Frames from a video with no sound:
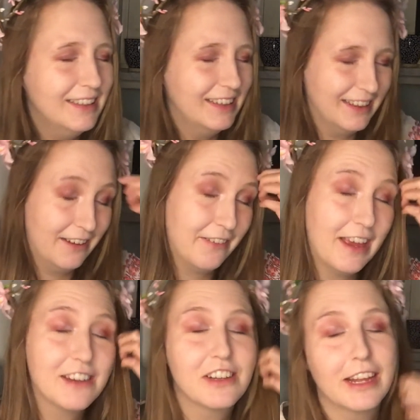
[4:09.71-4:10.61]
there's
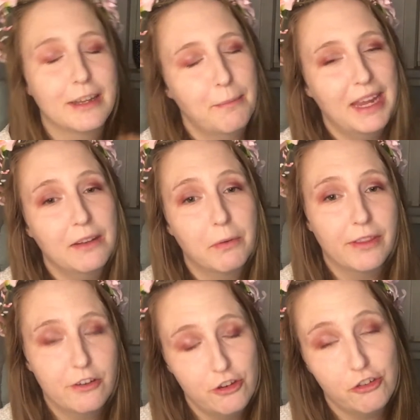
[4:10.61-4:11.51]
actually a debate
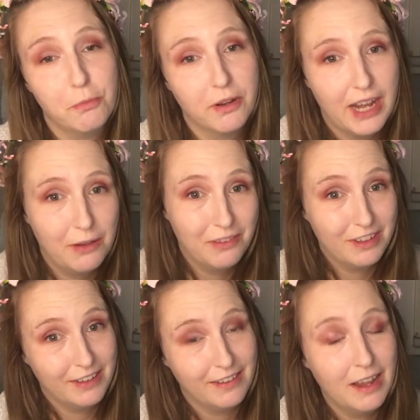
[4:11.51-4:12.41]
whether you should pronounce
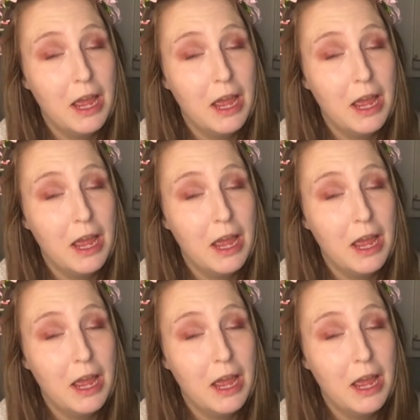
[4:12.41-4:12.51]
it